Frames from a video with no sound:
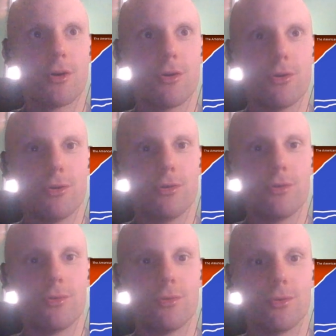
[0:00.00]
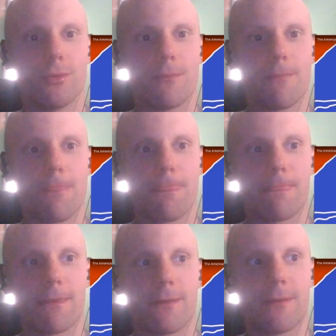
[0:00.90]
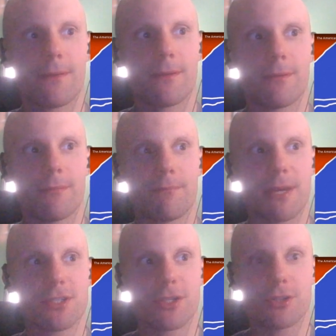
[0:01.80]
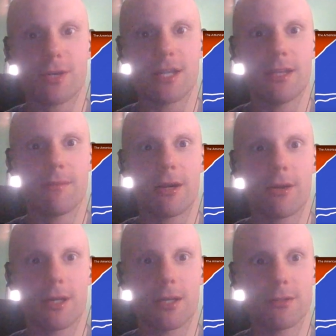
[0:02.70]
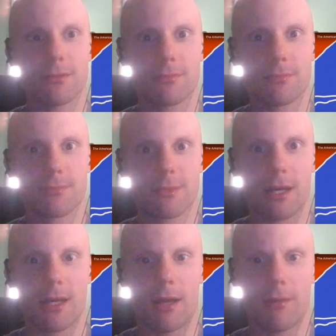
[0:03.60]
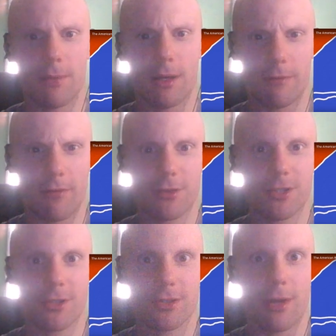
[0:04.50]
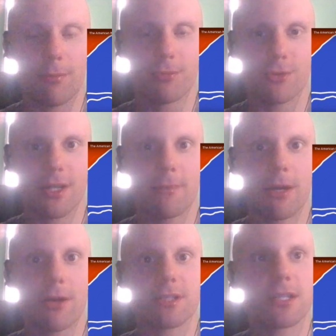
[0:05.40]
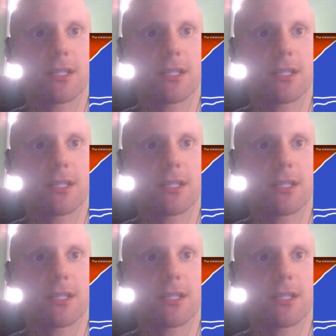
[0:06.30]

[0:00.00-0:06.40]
who basically trained the American, volunteered to help train the Americans.